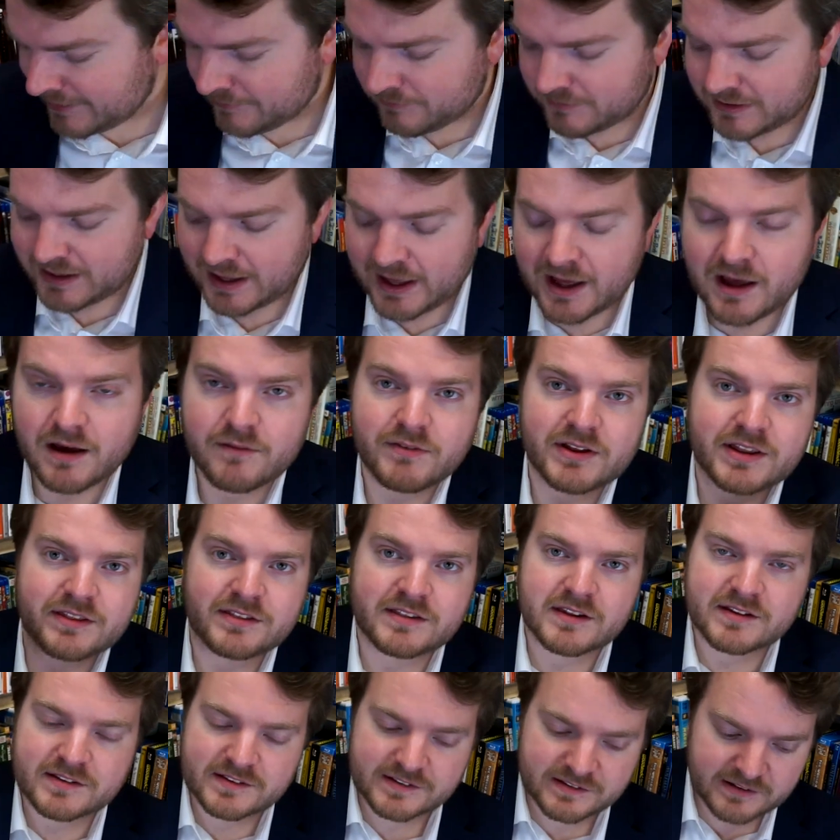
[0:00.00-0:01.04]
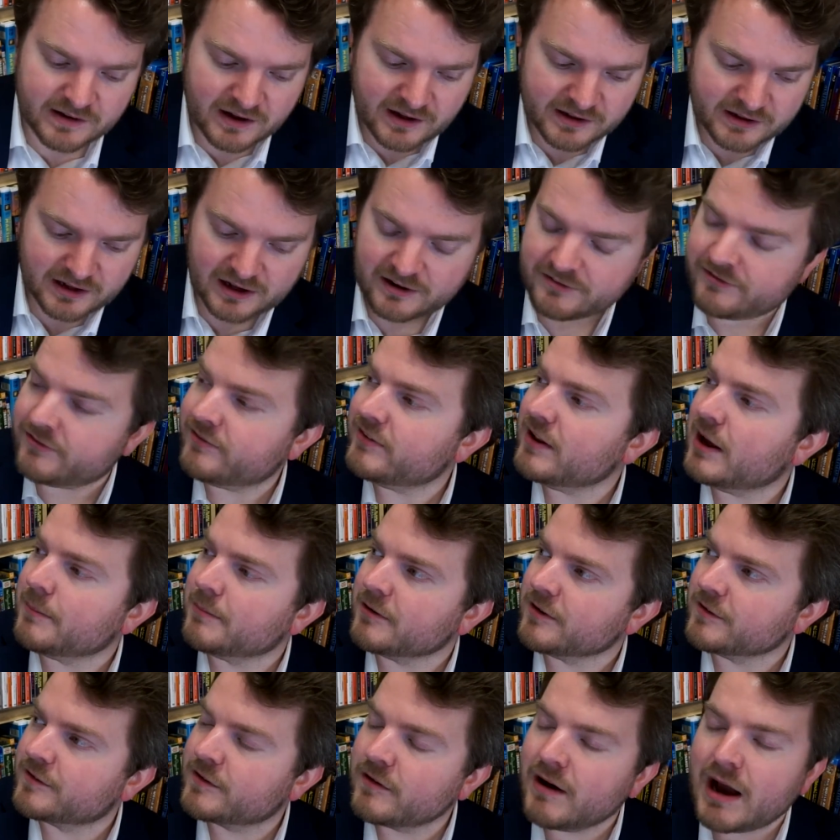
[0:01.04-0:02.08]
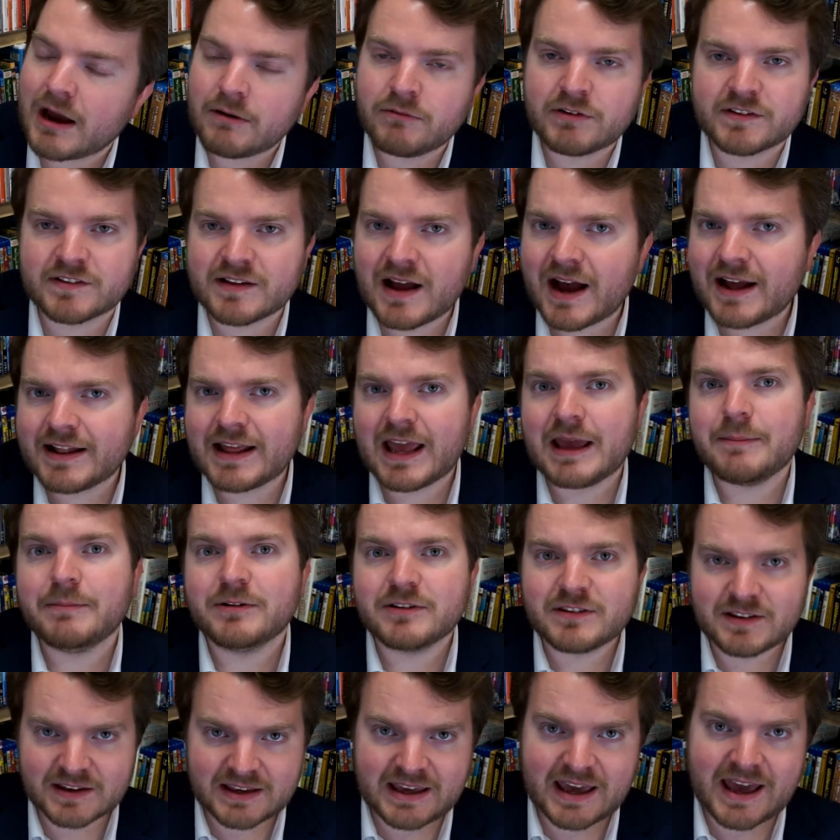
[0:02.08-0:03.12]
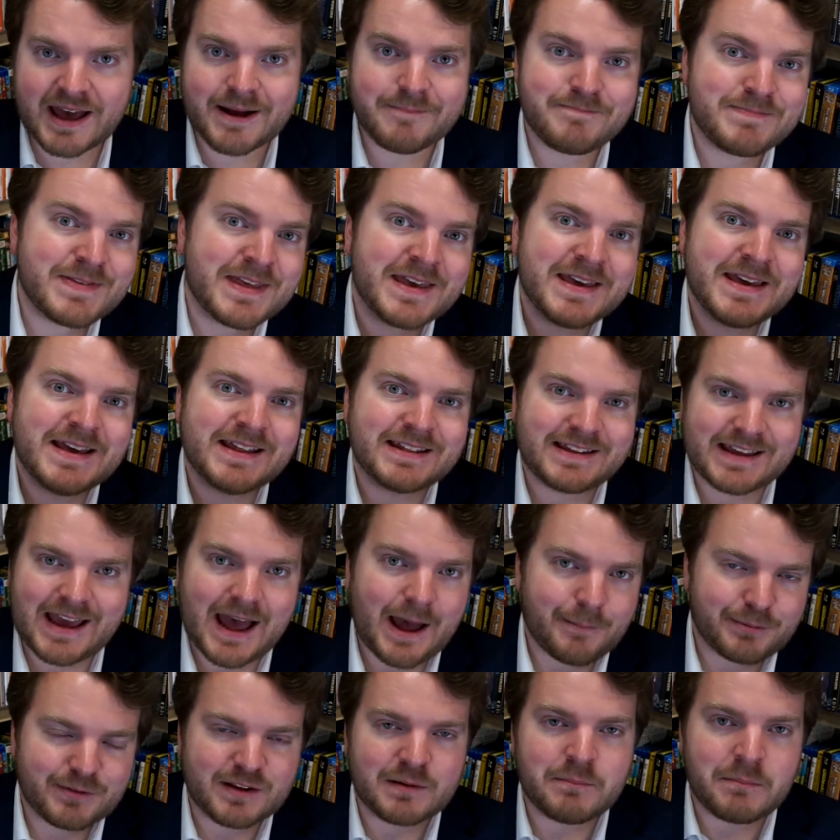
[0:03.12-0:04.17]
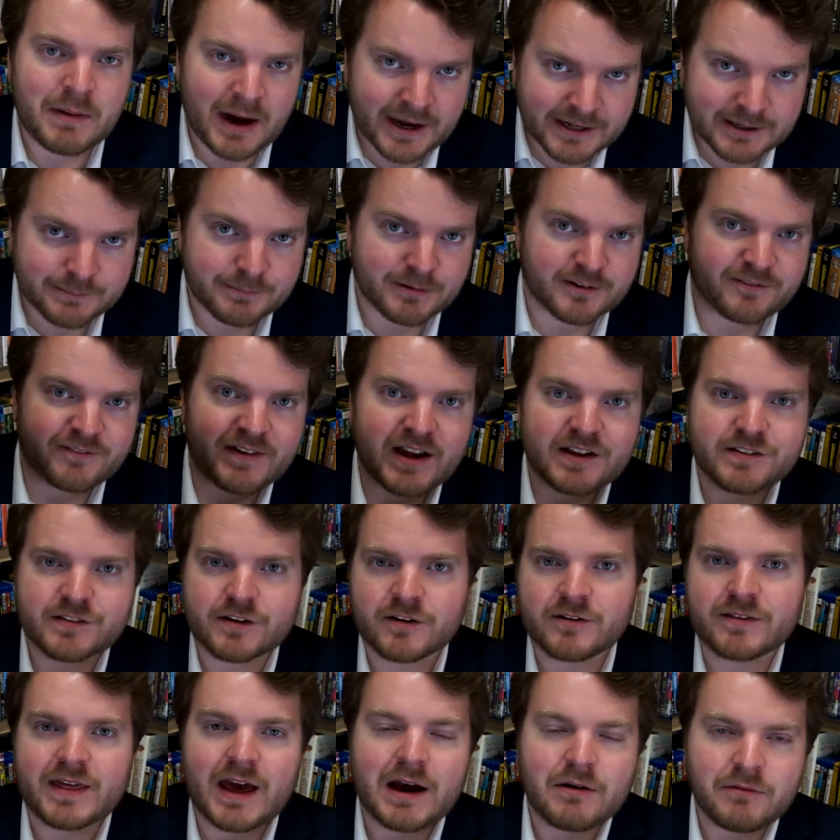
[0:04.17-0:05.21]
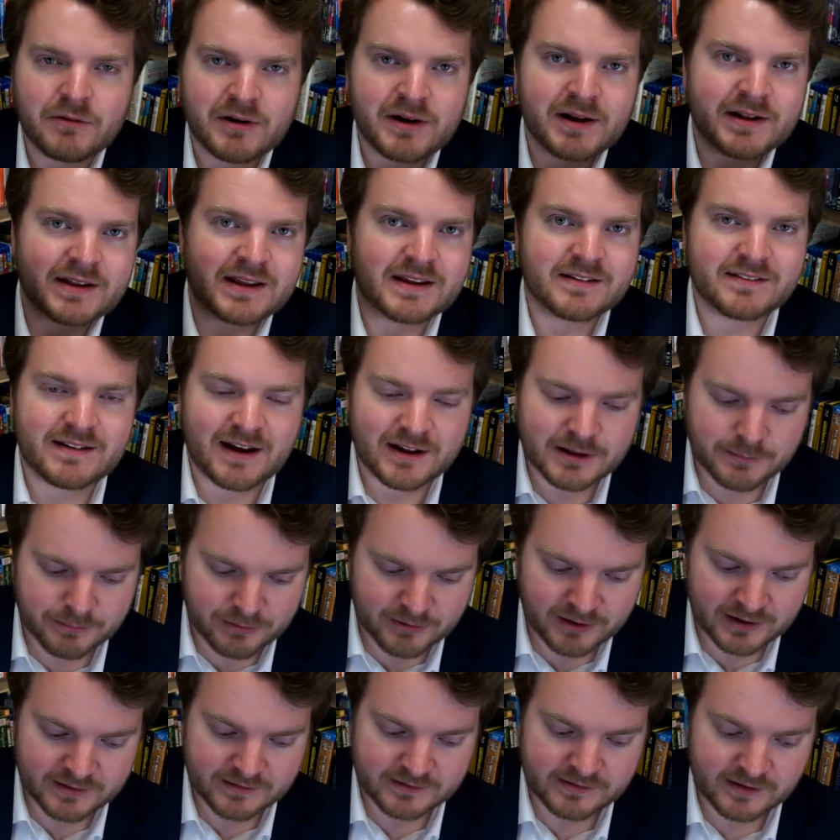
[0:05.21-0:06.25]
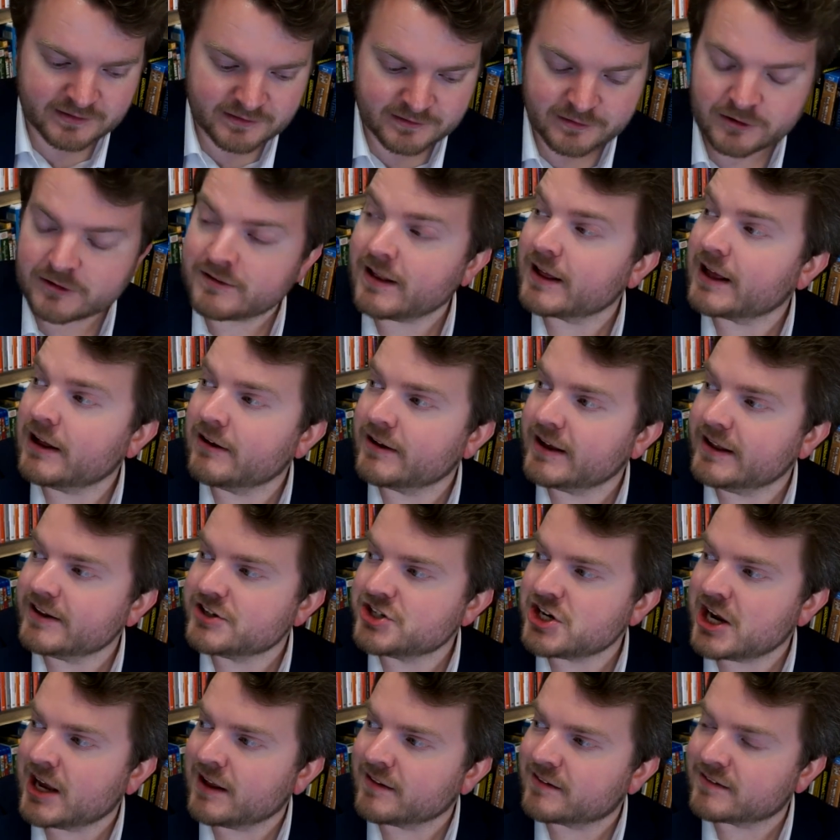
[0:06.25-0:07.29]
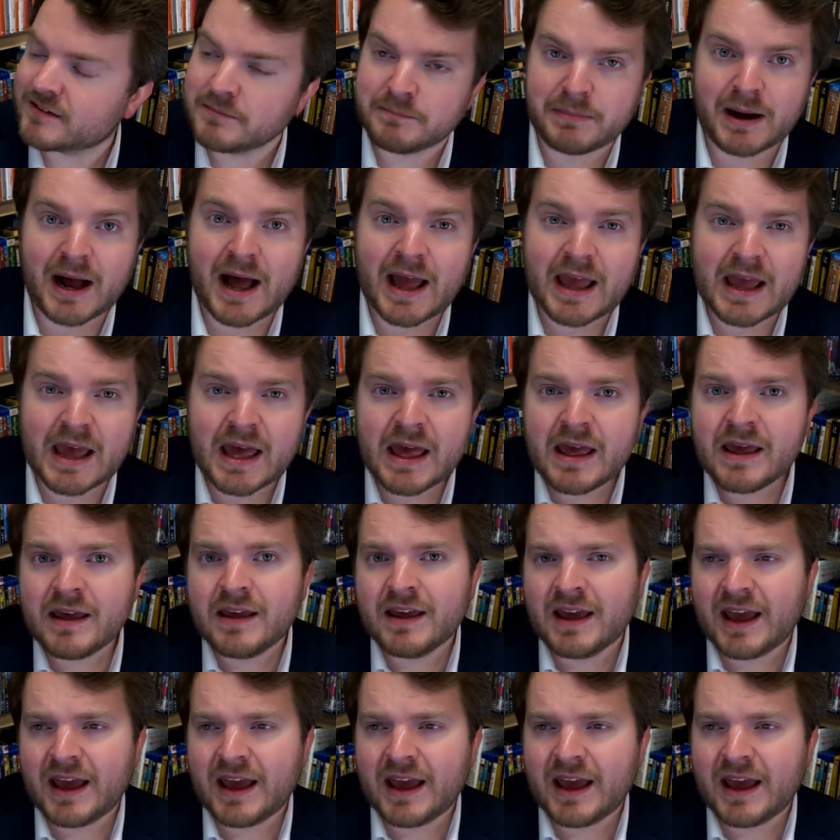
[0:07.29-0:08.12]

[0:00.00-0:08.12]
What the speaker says: We have The Son of Flubber. So I was not able to get The Absent-Minded Professor. That one is out of print. It doesn't look like I'll get a chance to buy it.